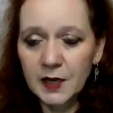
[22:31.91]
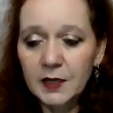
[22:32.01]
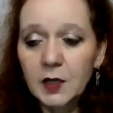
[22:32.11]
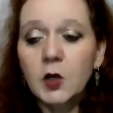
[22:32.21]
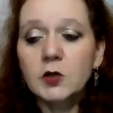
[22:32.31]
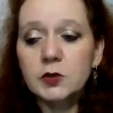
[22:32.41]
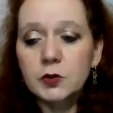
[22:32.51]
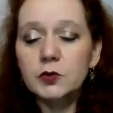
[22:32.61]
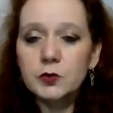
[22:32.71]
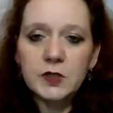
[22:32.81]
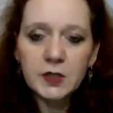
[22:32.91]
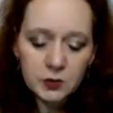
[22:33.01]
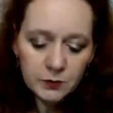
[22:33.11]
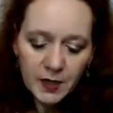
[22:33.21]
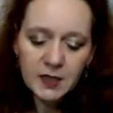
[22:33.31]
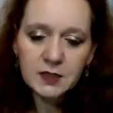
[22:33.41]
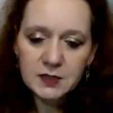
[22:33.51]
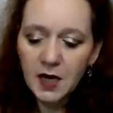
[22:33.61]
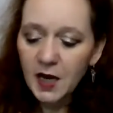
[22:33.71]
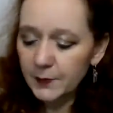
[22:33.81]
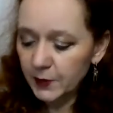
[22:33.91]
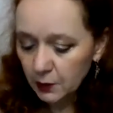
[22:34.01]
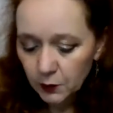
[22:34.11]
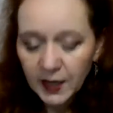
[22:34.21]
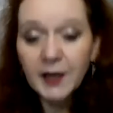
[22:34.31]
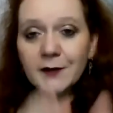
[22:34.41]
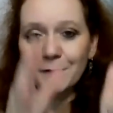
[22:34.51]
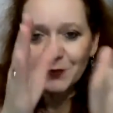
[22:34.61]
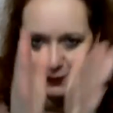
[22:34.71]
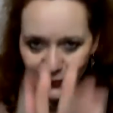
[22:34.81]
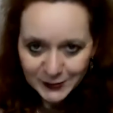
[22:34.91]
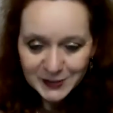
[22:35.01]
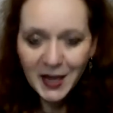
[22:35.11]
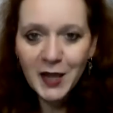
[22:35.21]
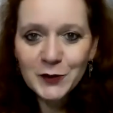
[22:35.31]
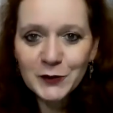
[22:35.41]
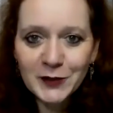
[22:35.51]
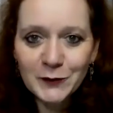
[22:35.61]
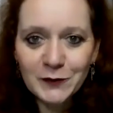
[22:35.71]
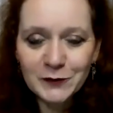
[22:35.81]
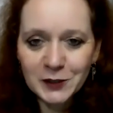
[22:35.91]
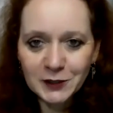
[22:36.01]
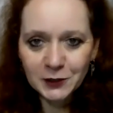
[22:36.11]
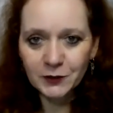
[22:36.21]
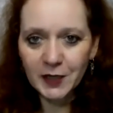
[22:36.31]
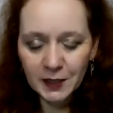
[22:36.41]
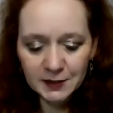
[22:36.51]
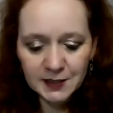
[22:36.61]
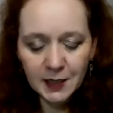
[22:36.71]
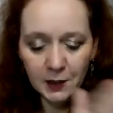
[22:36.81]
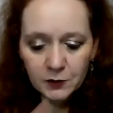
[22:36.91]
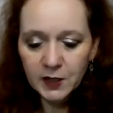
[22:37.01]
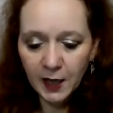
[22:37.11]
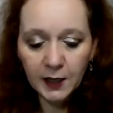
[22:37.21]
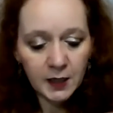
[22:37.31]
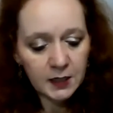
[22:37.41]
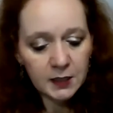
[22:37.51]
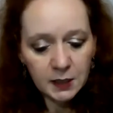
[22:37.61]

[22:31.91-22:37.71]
Okay, so you do need to make the time and look at this anchor that we've just created and say, okay,